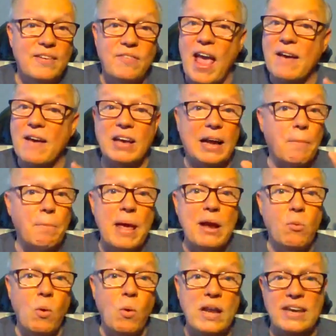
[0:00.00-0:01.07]
If you have like a
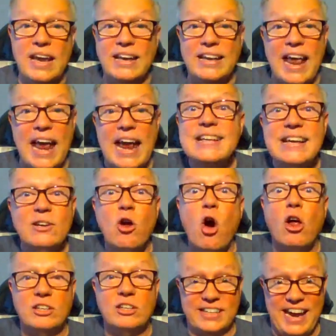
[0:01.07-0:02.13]
big win, you get to
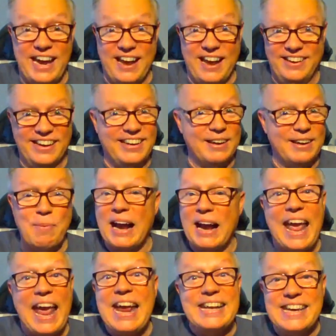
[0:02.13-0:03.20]
$18 again. Like you're
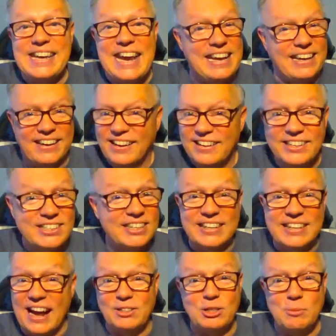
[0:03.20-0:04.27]
back to 18. You're
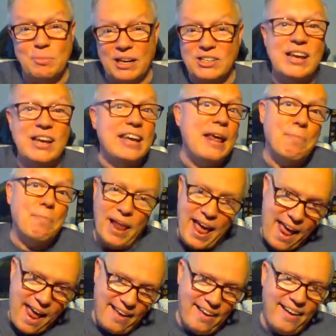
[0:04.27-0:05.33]
still down $2. So you keep
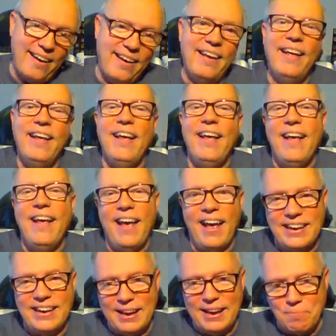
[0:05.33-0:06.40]
playing.
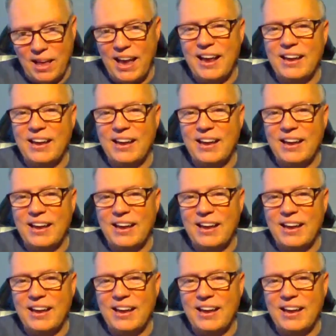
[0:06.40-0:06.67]
And you keep